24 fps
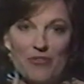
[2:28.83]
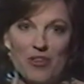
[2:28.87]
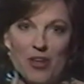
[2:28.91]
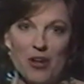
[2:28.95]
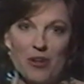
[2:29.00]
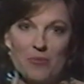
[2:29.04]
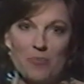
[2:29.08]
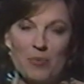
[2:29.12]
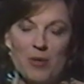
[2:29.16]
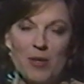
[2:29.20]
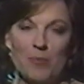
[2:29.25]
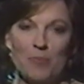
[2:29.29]

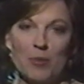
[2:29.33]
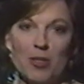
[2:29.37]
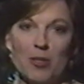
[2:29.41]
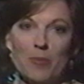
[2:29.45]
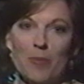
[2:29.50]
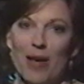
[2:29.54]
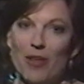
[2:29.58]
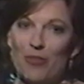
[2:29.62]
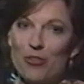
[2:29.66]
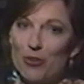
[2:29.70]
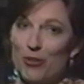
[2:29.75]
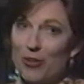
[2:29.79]
young people
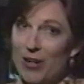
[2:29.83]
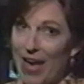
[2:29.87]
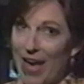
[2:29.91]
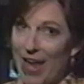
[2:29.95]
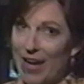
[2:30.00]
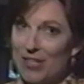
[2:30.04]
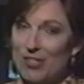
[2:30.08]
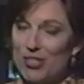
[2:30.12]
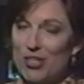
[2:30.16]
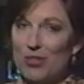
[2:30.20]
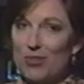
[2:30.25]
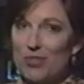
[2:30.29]
about their
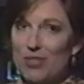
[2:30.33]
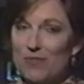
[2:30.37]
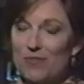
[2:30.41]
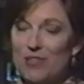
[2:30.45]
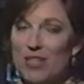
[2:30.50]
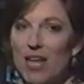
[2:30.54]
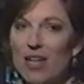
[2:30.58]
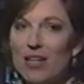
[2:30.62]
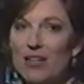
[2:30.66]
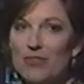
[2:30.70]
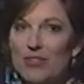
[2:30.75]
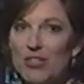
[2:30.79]
attitudes of
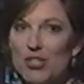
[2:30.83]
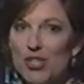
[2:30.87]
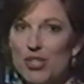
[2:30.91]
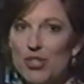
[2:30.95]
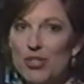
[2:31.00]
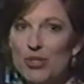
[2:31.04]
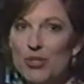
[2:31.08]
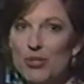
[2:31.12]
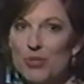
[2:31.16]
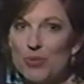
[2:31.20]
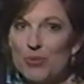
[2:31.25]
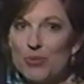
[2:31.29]
television
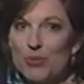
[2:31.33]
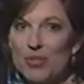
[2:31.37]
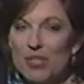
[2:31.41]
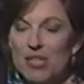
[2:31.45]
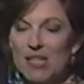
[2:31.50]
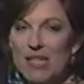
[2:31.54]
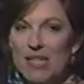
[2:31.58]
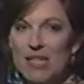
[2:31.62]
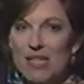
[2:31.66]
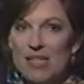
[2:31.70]
news.